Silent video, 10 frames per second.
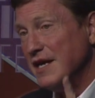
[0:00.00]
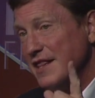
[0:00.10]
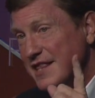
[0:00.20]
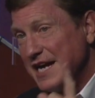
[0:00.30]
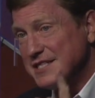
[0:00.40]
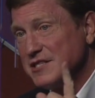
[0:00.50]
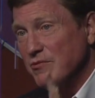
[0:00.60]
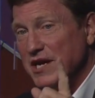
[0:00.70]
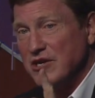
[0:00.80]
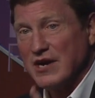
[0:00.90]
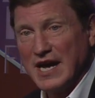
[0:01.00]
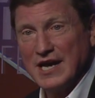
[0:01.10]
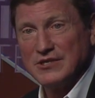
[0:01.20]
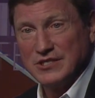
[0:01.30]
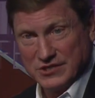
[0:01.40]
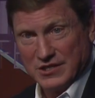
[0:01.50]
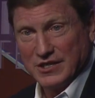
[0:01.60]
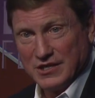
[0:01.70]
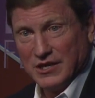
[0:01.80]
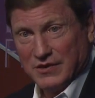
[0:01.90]
That's the way your house is going
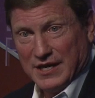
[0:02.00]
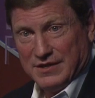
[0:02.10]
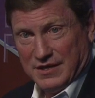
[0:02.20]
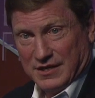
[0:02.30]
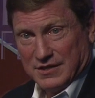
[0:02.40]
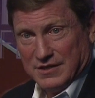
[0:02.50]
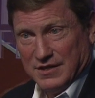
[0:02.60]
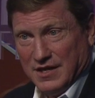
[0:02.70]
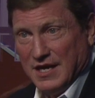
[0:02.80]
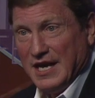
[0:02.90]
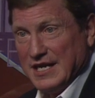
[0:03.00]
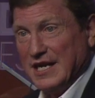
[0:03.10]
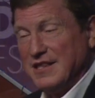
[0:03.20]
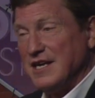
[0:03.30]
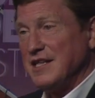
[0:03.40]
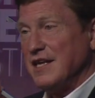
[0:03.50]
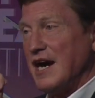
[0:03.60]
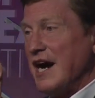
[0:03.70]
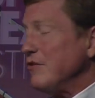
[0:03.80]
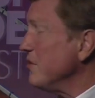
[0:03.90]
to go, I think. And I think,
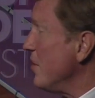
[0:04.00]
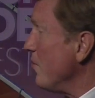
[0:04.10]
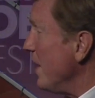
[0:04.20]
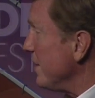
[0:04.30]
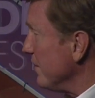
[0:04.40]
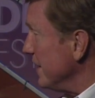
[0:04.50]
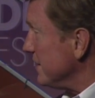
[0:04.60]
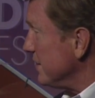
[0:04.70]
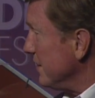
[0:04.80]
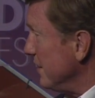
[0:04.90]
I don't know whether it's